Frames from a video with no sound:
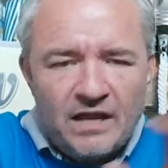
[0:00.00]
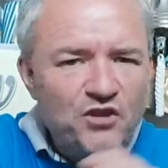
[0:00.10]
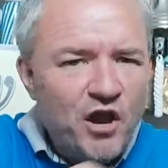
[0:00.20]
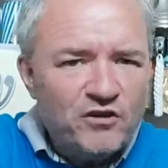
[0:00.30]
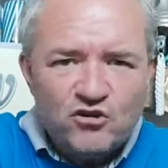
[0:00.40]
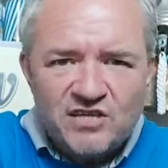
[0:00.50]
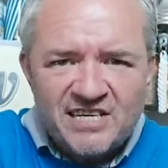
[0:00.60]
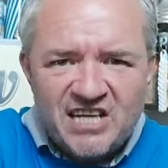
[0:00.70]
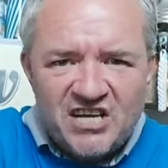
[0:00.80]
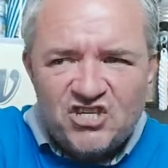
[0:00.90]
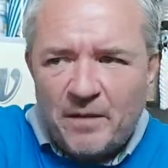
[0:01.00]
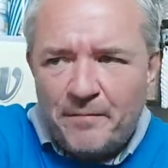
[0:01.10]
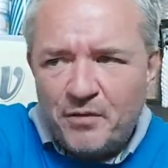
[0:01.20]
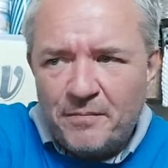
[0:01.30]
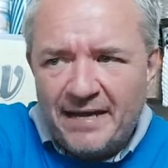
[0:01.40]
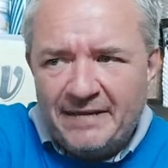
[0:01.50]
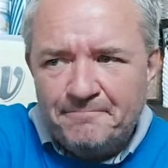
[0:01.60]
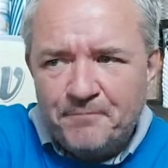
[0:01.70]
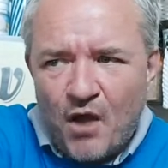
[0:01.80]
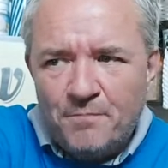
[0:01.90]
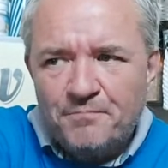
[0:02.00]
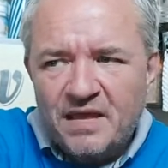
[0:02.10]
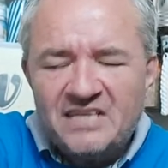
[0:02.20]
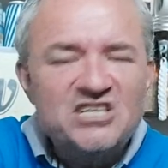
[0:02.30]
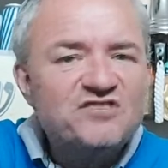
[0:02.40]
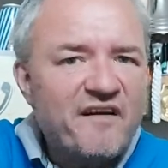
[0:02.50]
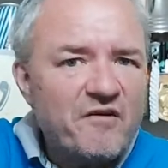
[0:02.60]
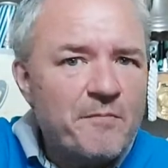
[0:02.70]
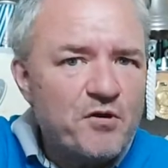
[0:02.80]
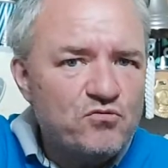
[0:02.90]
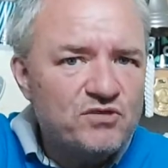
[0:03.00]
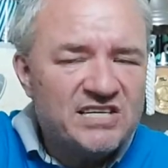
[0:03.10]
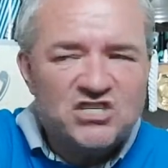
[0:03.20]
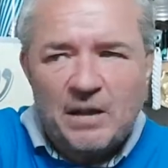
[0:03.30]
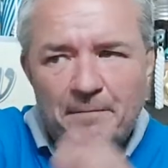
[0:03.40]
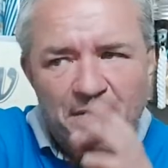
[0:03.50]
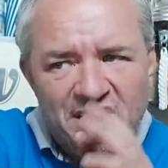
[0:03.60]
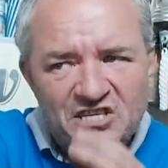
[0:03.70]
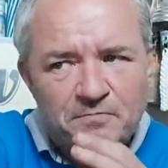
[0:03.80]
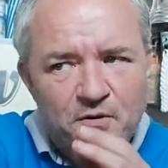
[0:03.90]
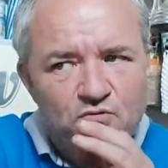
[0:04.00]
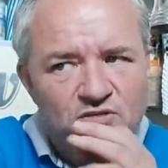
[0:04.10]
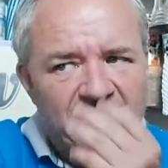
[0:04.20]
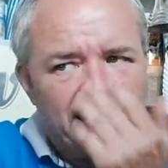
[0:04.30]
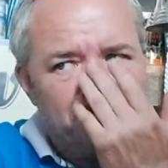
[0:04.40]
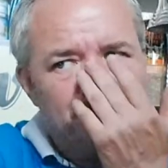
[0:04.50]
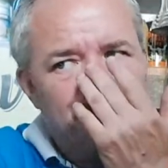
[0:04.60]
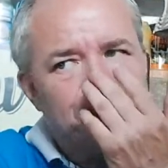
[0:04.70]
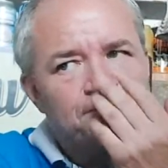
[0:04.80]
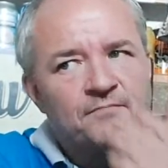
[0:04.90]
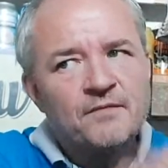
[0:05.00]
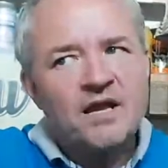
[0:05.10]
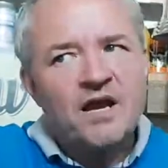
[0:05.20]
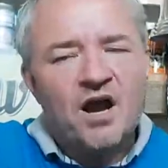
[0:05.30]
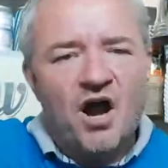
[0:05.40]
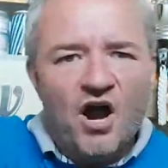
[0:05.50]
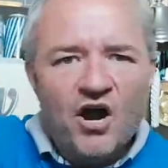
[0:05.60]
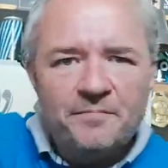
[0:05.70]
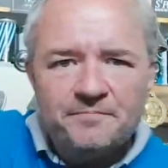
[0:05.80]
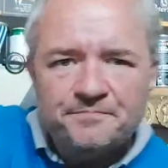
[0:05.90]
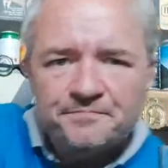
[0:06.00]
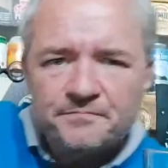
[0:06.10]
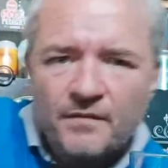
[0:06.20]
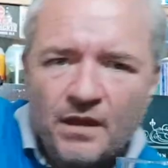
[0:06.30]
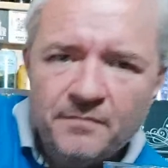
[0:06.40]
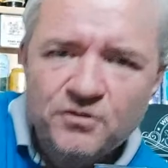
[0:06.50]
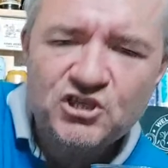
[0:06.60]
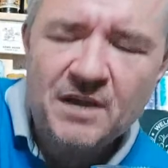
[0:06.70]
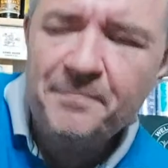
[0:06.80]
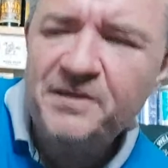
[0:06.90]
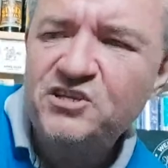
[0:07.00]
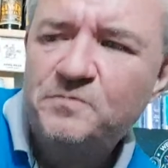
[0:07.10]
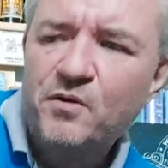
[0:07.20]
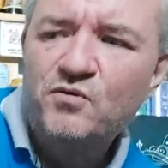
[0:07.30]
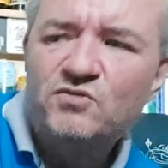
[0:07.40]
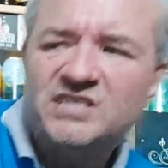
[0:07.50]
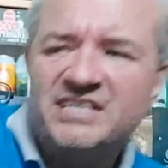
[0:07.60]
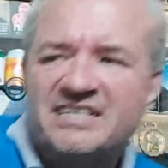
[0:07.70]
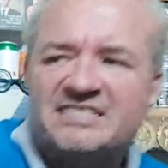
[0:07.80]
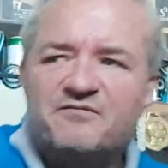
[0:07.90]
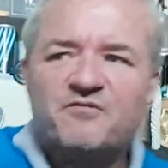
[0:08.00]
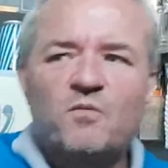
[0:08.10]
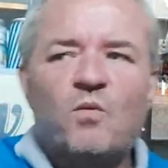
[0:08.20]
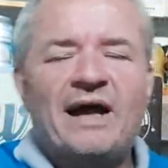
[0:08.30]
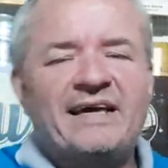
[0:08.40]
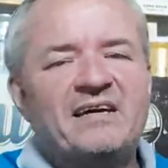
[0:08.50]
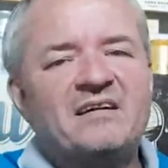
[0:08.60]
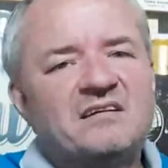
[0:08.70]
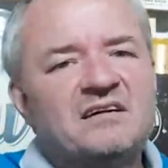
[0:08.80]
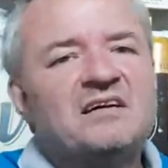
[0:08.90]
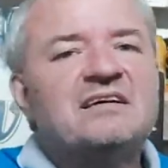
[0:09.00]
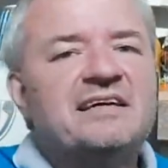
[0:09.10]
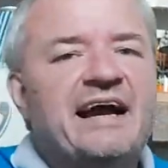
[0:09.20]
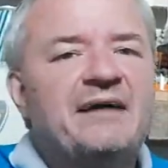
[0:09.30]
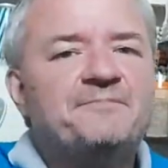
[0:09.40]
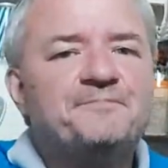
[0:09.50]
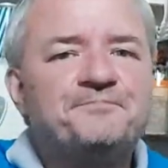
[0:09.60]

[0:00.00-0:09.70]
No, don't taste like a champion, mate. No, it is very boozy. Champion is boozy. But champion's boozy in a different way. Yeah.